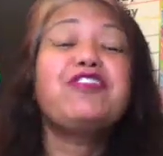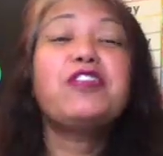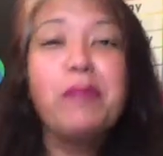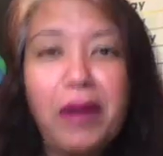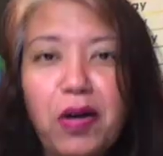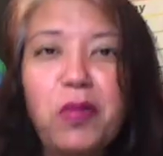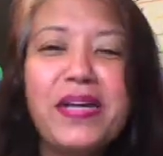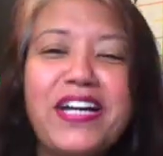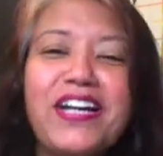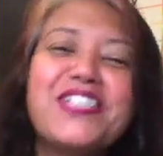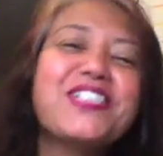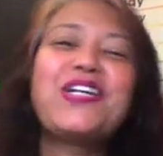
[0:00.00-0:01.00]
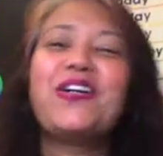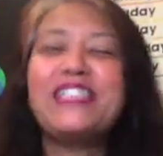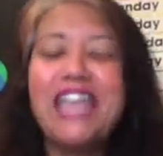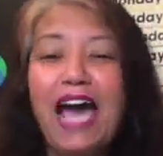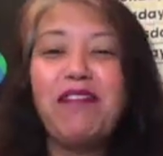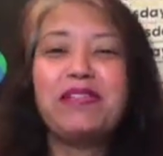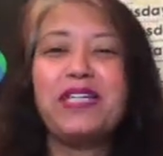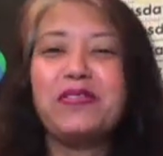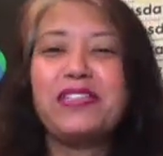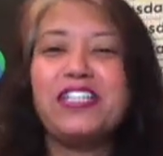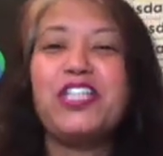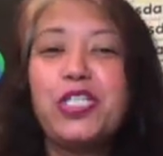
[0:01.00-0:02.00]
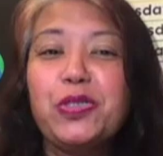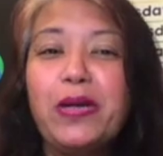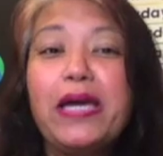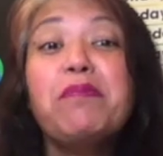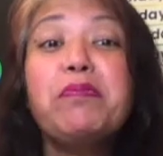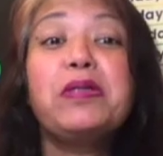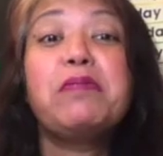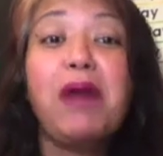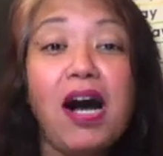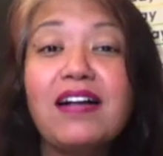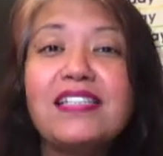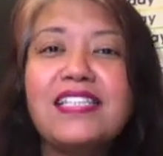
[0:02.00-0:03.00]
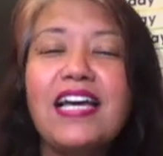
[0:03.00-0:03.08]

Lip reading: about a week or so dabbling with the new input box,